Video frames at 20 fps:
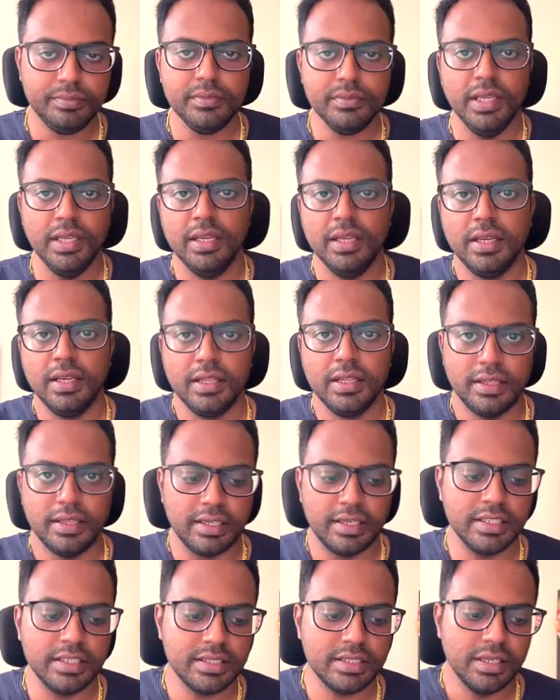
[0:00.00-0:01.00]
That is,
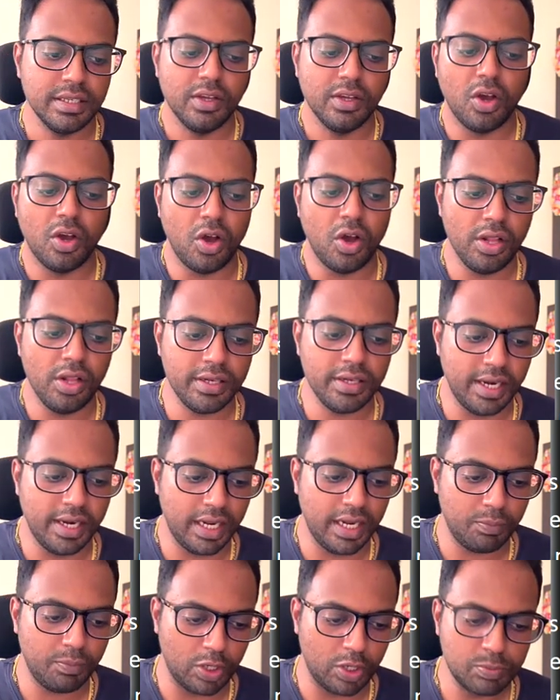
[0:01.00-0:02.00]
all the data points,
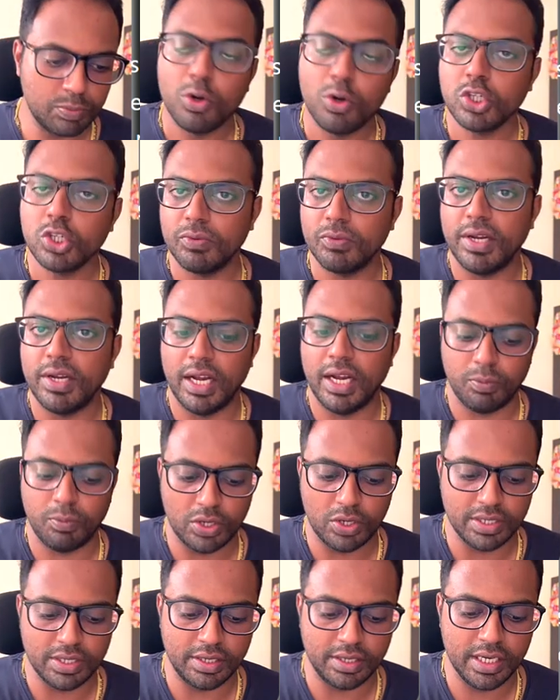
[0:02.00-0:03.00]
most of the data points at least,
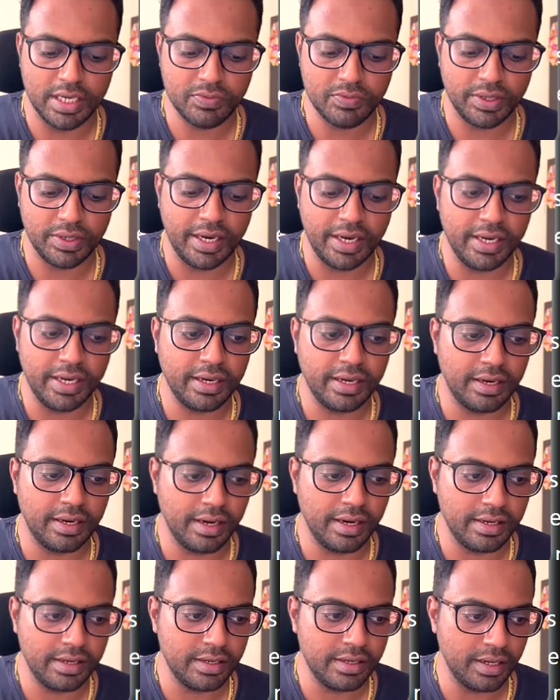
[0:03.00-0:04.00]
will get cluttered
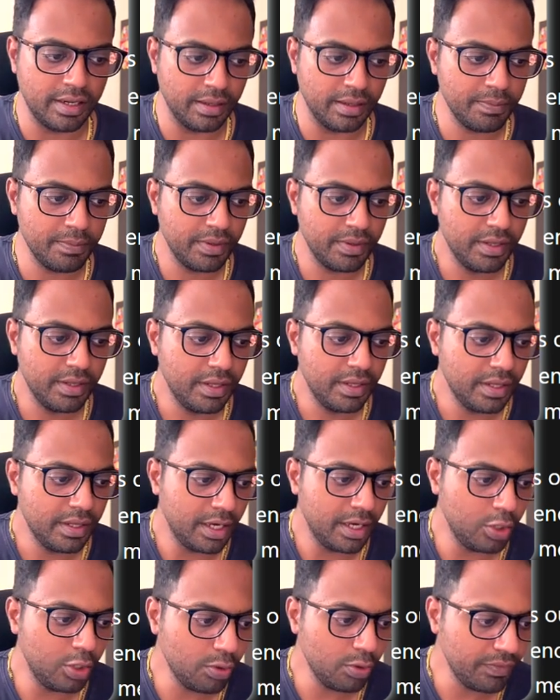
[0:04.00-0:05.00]
up into a
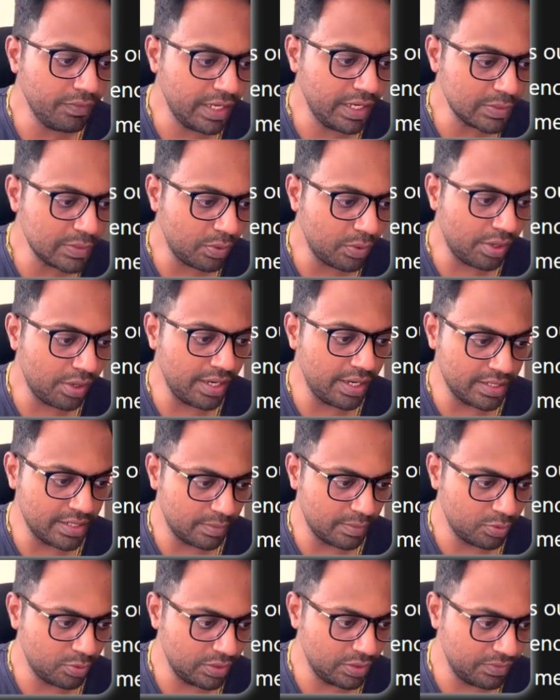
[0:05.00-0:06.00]
very small region. Suppose if
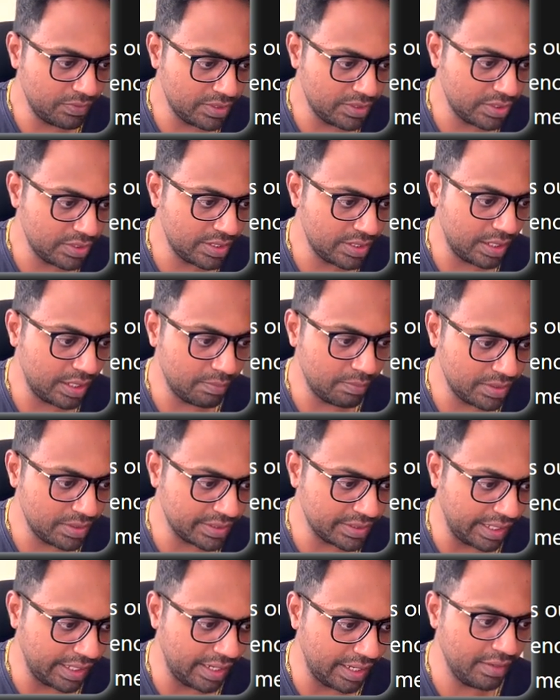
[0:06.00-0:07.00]
this is the number scale
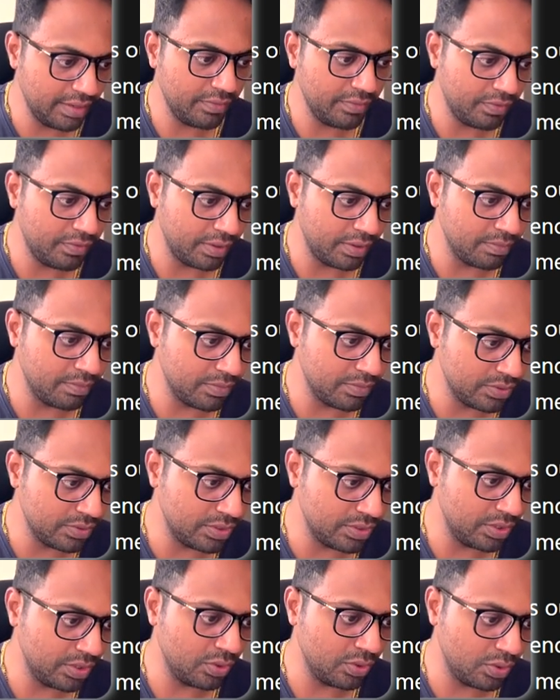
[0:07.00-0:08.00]
from 0
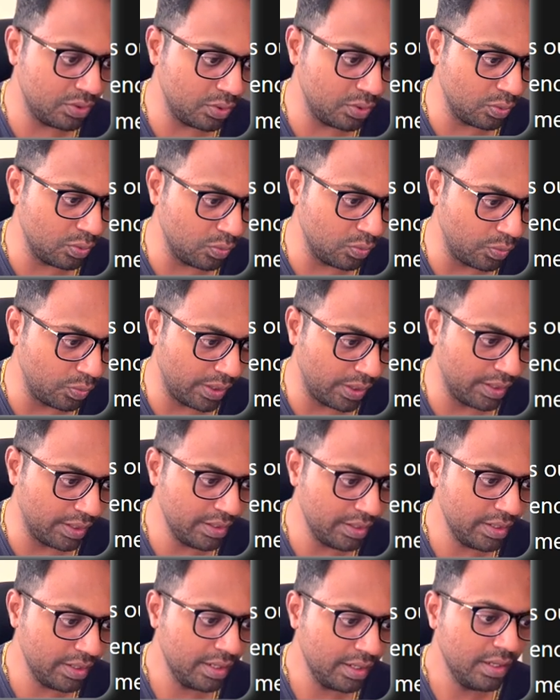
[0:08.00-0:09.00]
to 1,
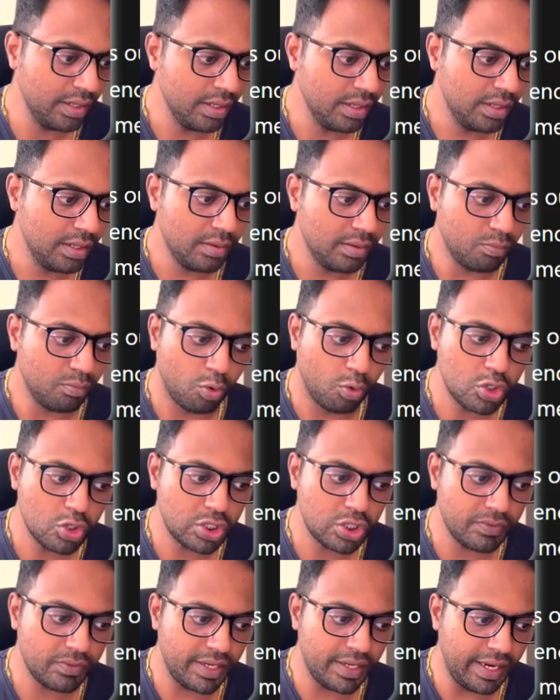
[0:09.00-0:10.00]
most of the
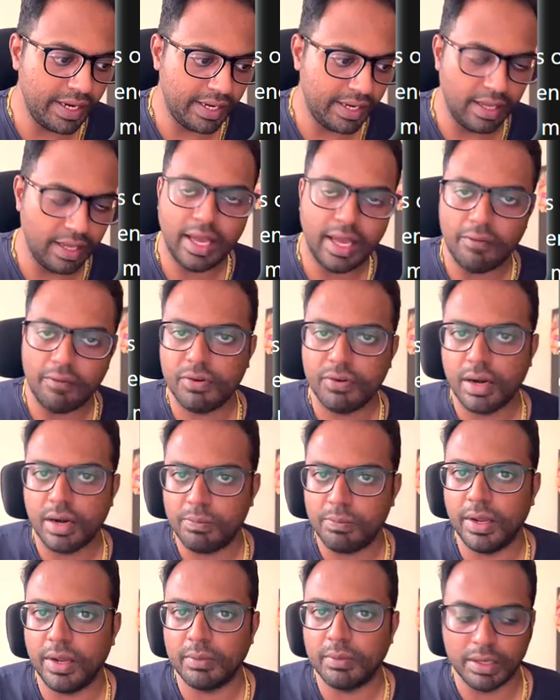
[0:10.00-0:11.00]
data, after applying
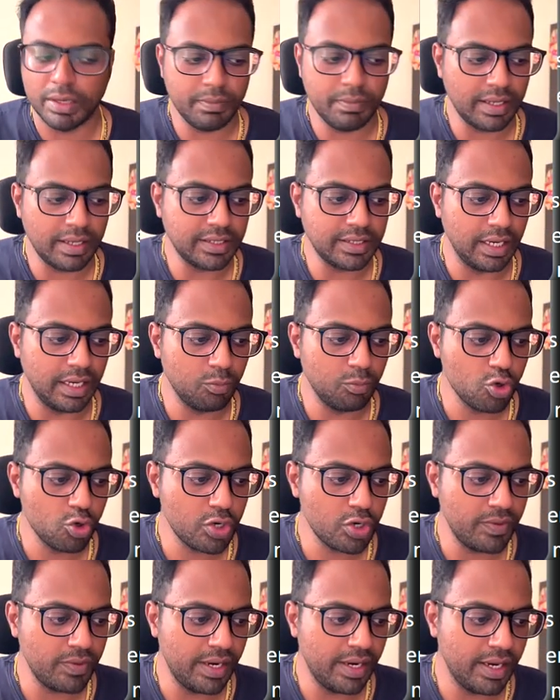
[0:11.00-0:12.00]
min-max scaling, most of the data is
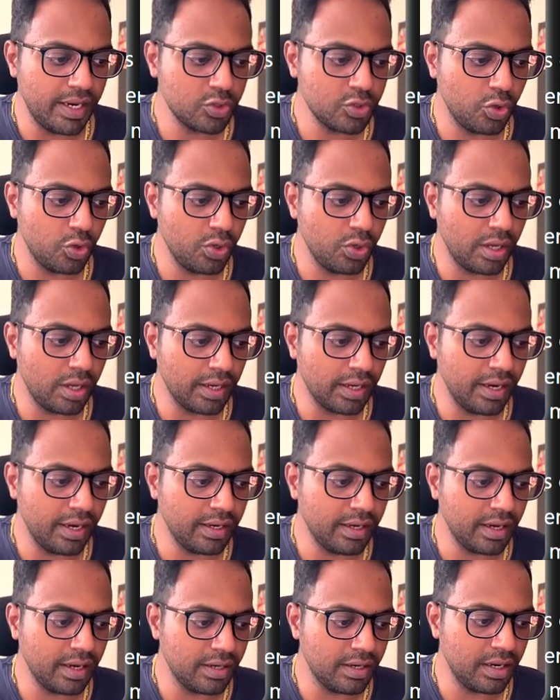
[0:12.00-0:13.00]
going to get cluttered
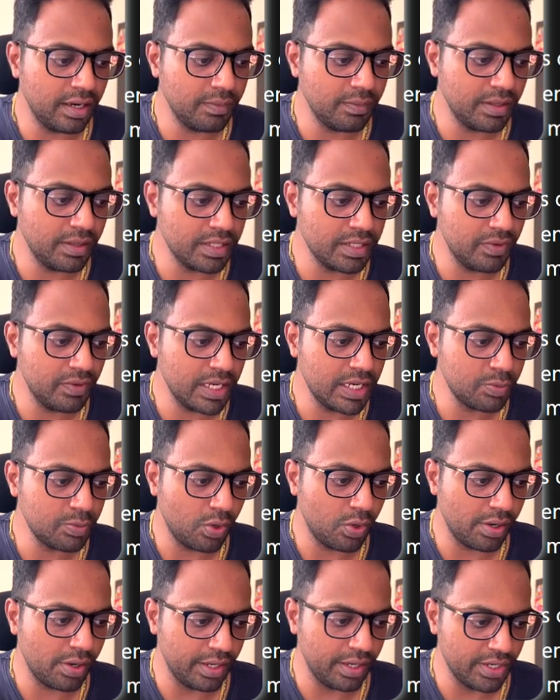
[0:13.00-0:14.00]
up in this very small range